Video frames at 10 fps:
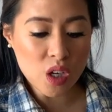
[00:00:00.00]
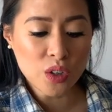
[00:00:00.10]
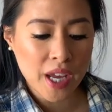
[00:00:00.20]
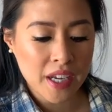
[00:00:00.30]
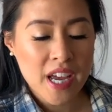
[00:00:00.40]

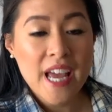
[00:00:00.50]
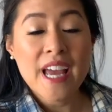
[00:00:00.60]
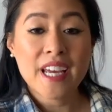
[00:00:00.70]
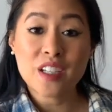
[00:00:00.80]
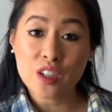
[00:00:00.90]
Okay,
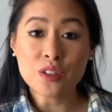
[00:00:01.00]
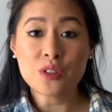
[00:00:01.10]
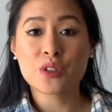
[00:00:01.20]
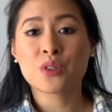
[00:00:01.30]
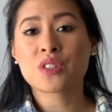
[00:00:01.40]
in other
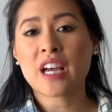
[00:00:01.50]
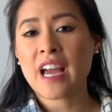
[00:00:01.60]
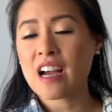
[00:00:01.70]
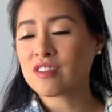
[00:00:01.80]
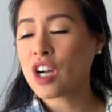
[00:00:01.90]
news, I
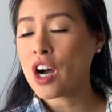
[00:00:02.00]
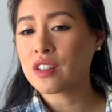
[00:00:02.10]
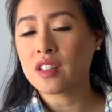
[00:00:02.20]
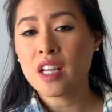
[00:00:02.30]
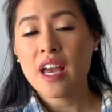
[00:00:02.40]
have
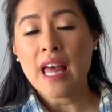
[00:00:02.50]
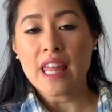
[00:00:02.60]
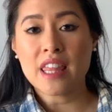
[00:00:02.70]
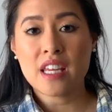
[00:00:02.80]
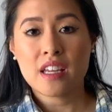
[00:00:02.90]
gotten
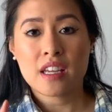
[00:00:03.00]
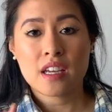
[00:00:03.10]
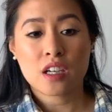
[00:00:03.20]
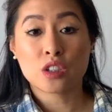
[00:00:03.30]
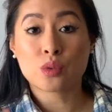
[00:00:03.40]

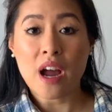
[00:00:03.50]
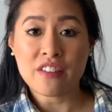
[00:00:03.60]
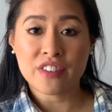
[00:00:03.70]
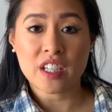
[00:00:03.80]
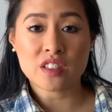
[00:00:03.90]
the
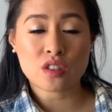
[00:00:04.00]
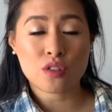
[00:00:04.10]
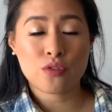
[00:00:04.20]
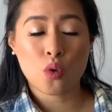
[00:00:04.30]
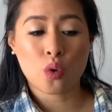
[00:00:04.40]
graphics
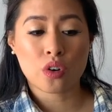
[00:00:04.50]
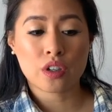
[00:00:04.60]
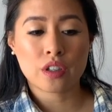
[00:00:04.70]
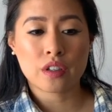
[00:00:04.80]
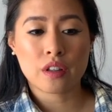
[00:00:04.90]

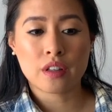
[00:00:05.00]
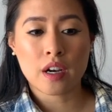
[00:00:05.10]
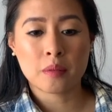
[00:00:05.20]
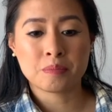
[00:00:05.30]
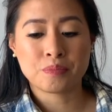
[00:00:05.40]
for
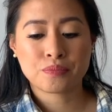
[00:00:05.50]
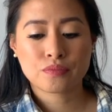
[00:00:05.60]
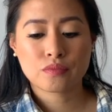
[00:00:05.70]
the